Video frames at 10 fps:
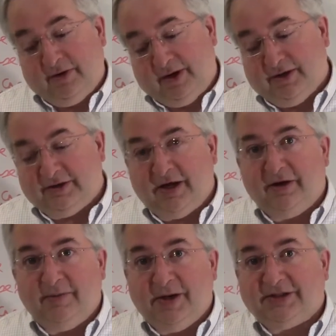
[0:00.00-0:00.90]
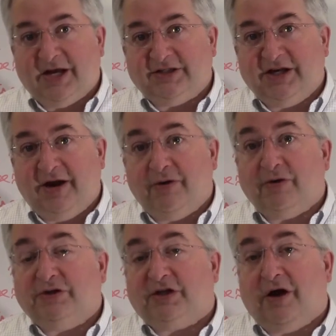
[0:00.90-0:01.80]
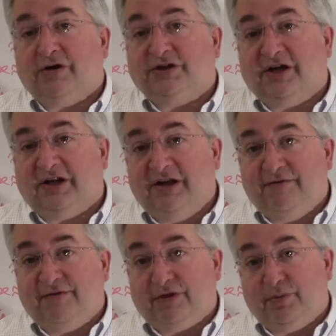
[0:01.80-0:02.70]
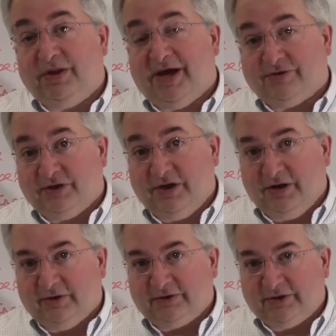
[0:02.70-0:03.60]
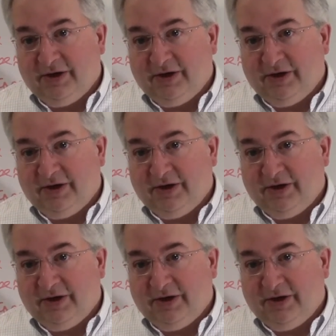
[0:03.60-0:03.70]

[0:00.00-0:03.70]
And I'll tell you, the best case scenario is the car is going to live for 3,000 years.